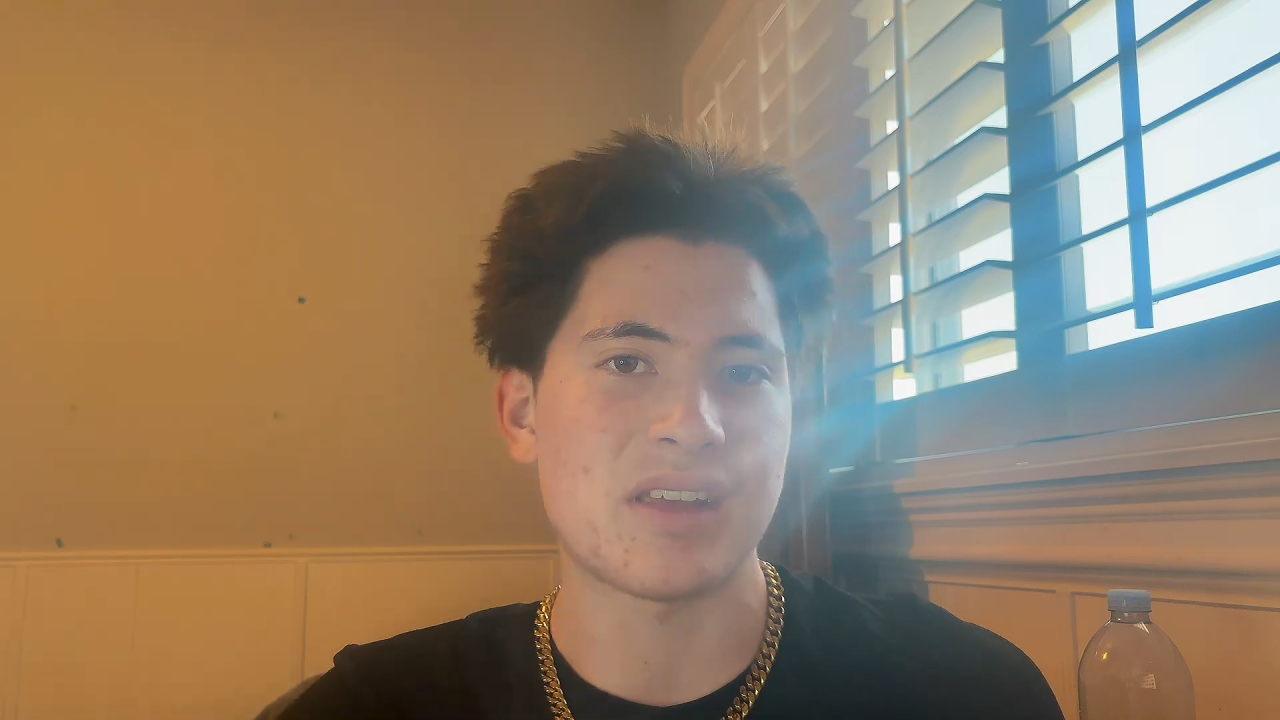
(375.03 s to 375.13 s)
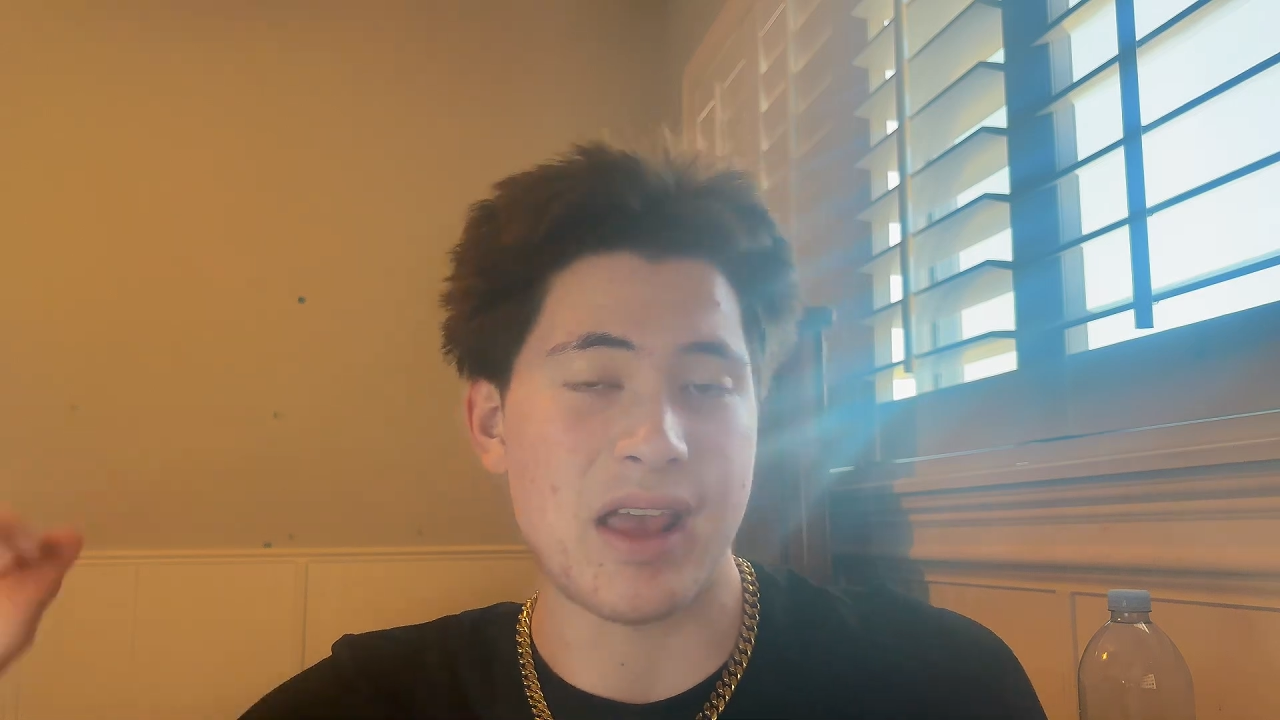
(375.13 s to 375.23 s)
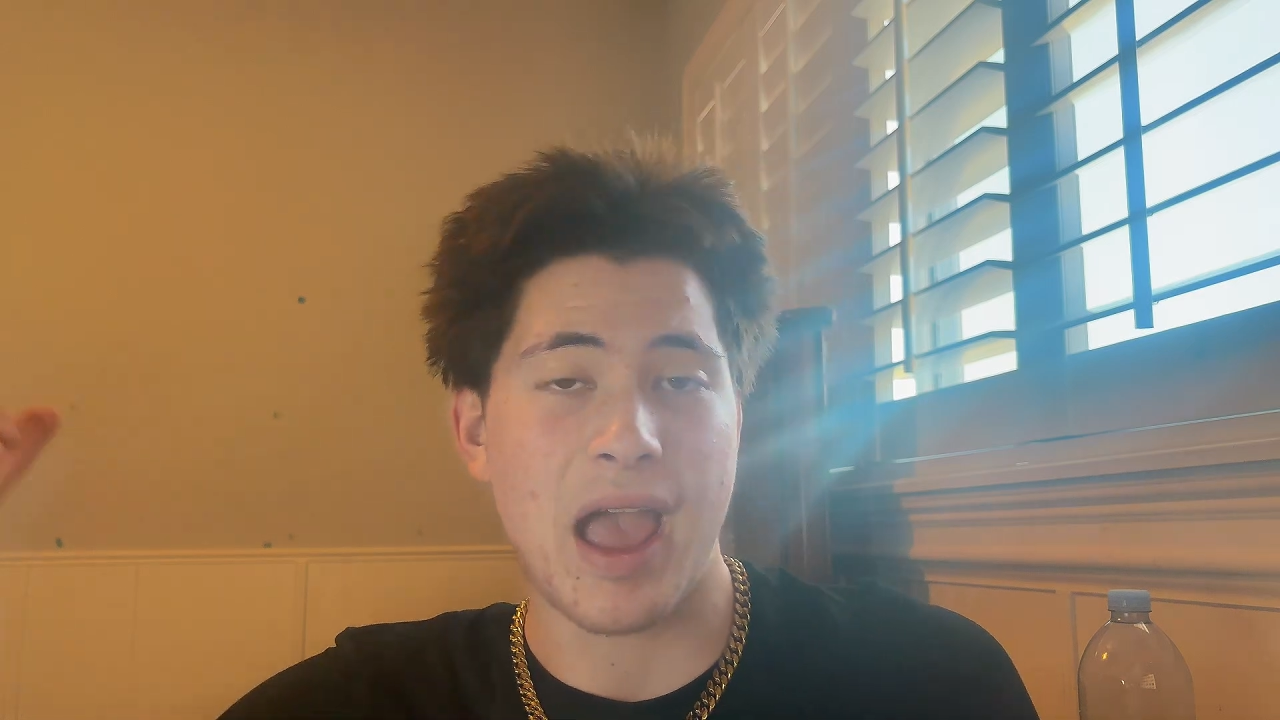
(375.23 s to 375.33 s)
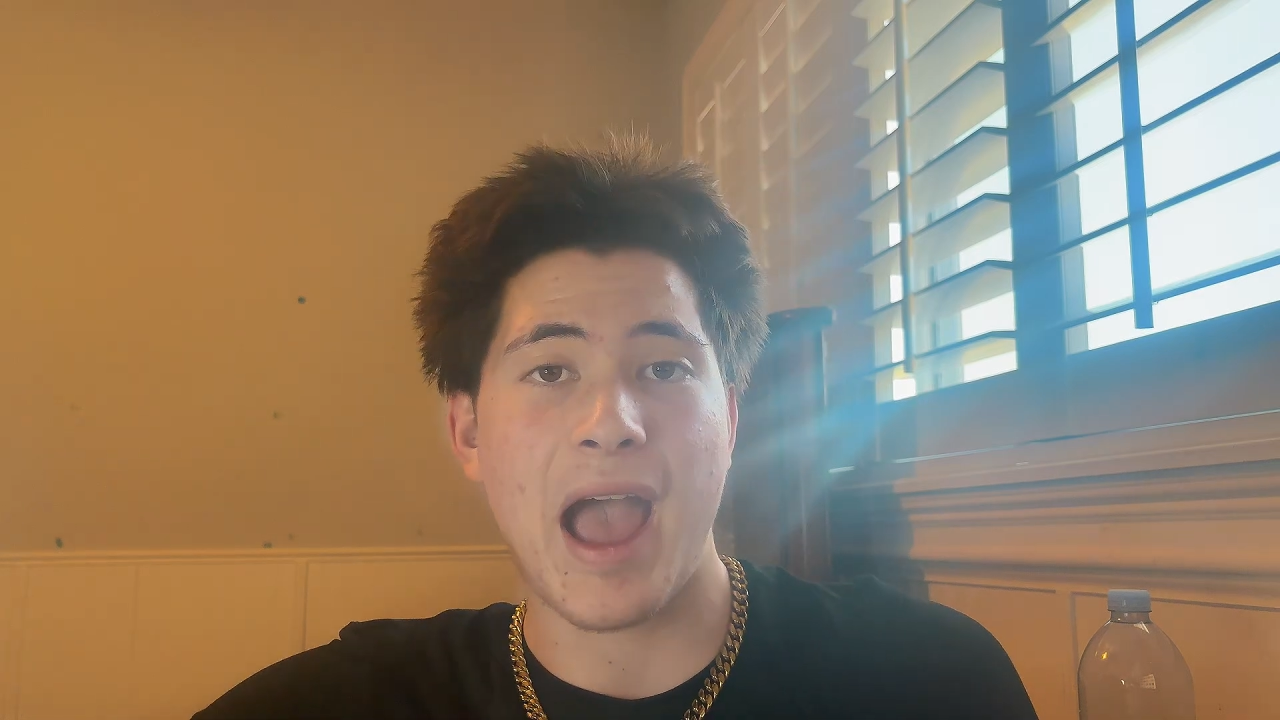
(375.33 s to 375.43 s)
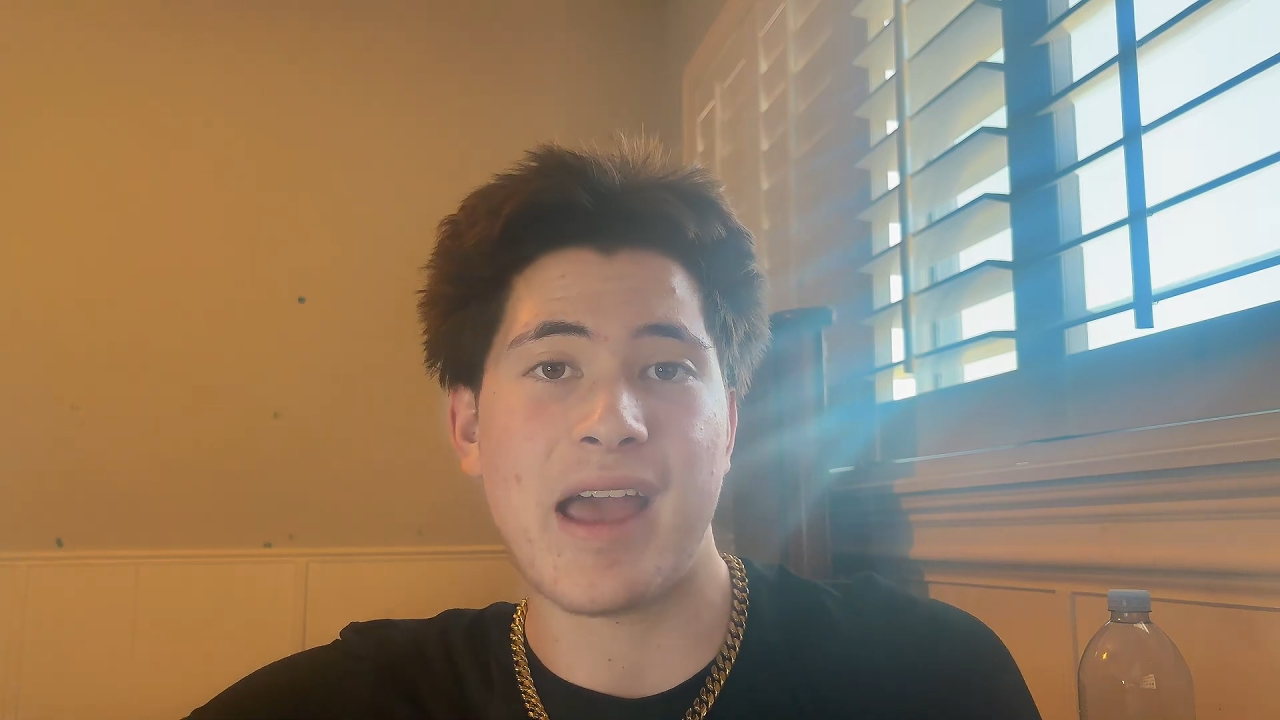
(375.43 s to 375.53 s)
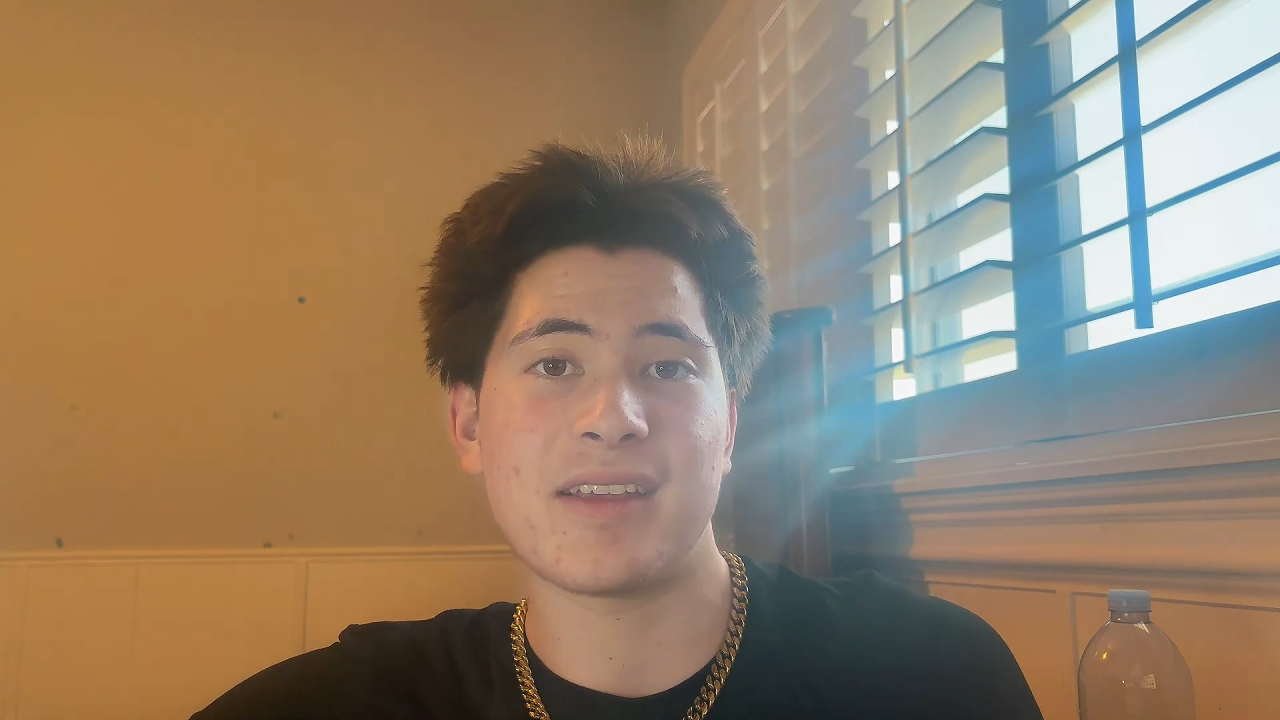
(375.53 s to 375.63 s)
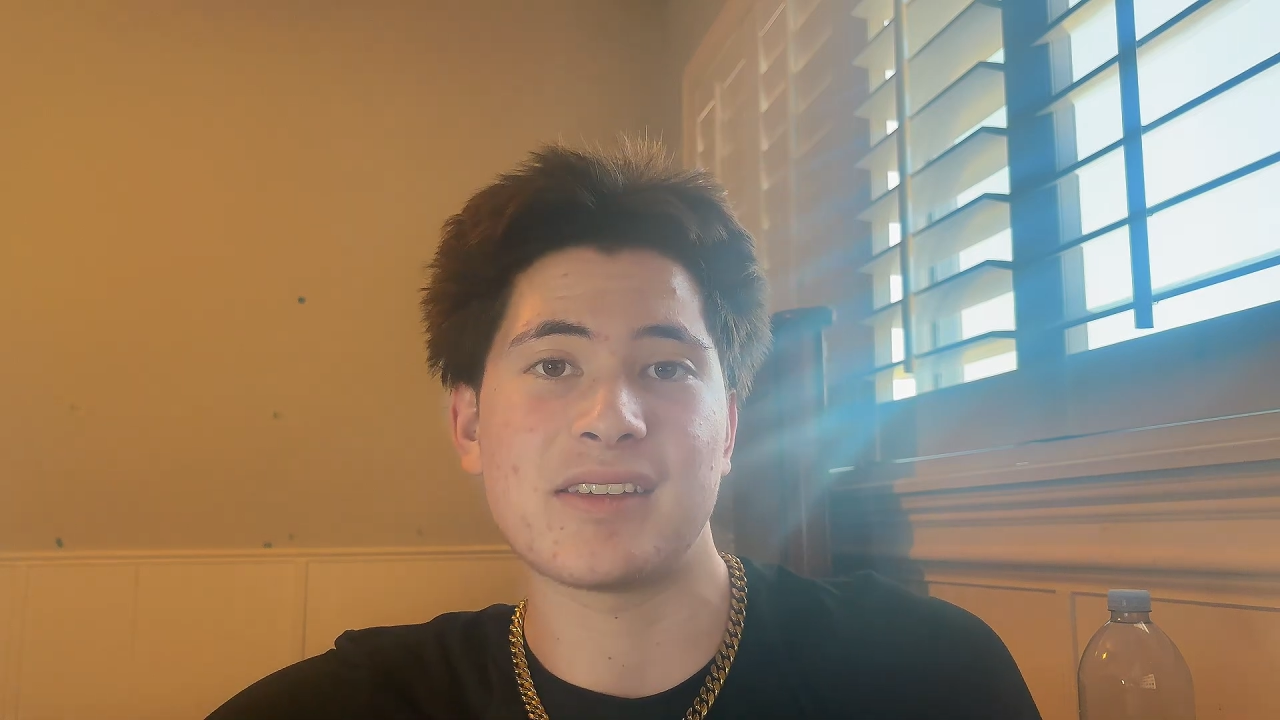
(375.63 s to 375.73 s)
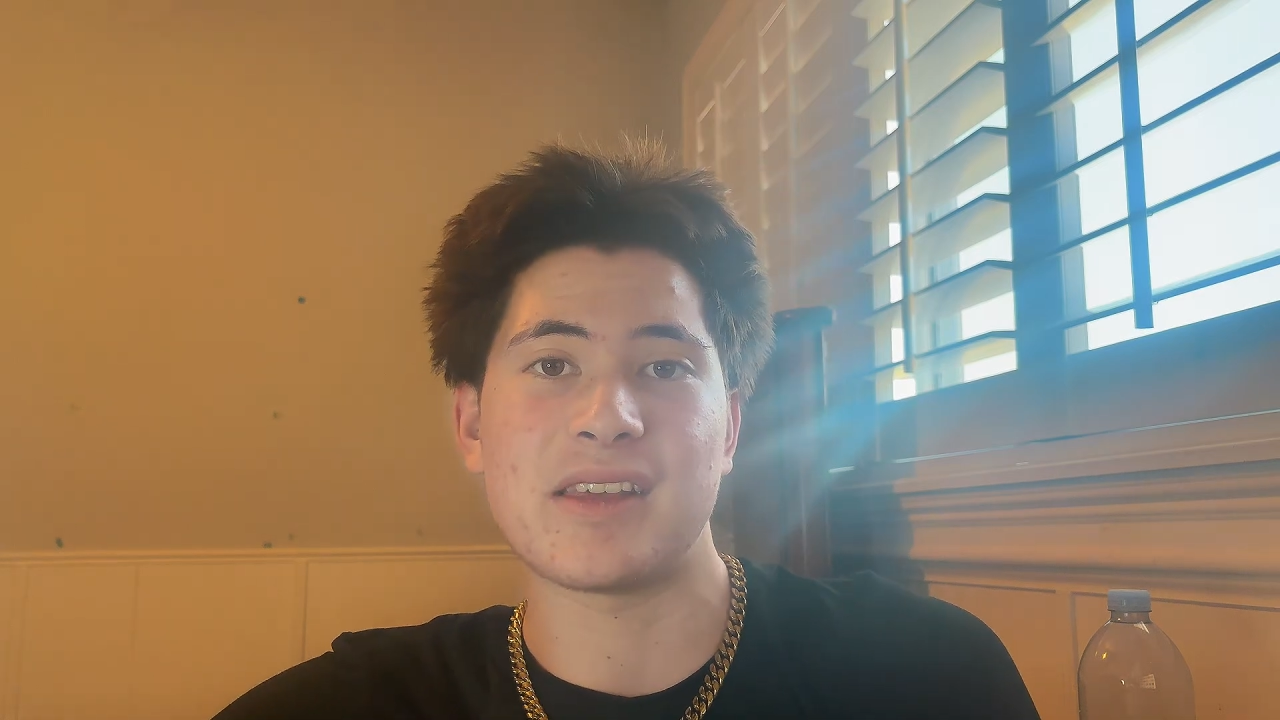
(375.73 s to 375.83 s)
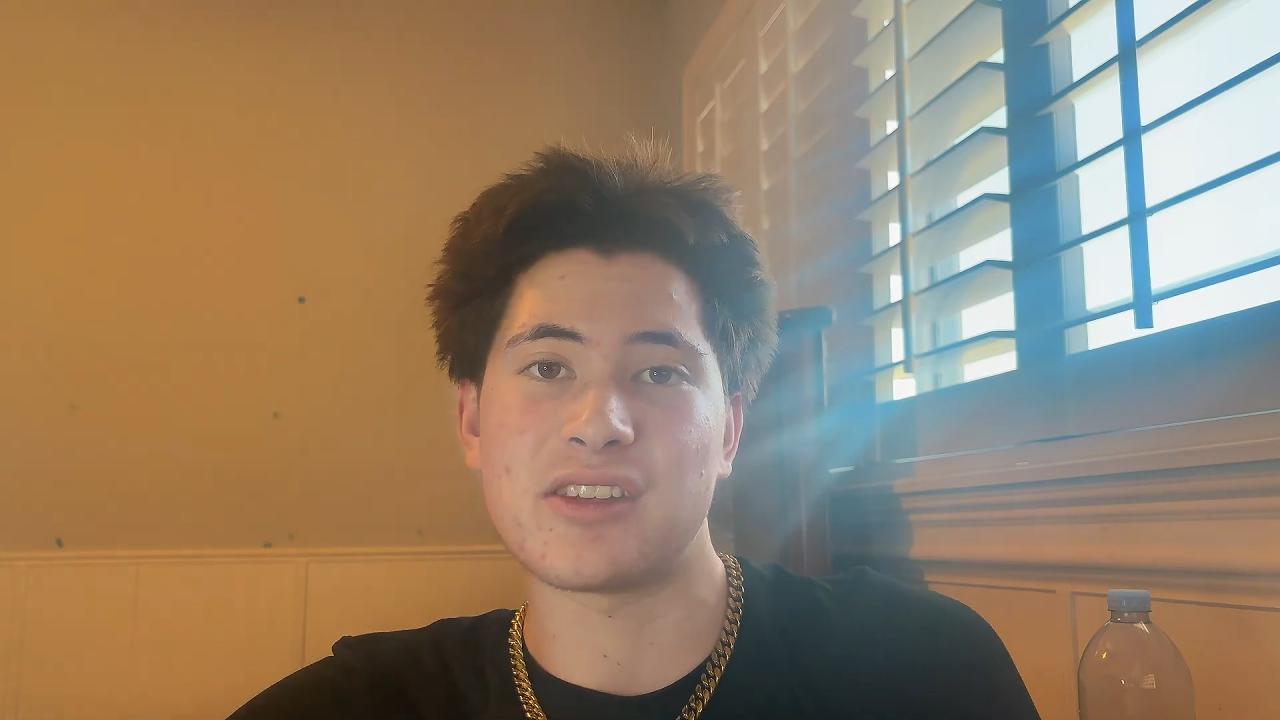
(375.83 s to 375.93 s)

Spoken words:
it has in